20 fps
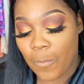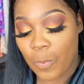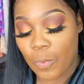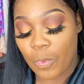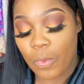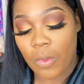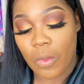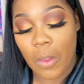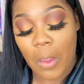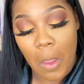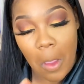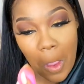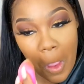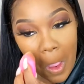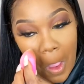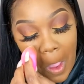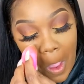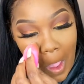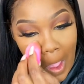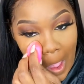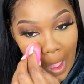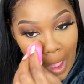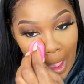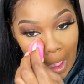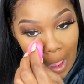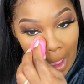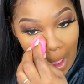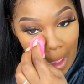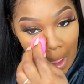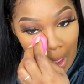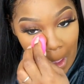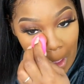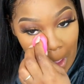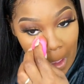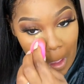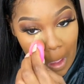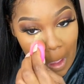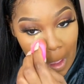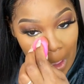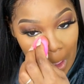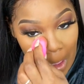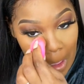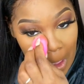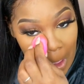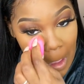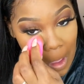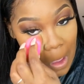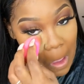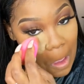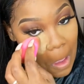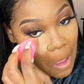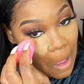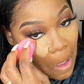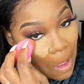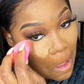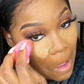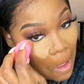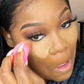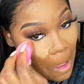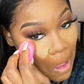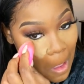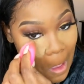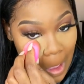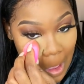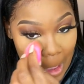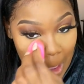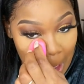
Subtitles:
Nothing is said.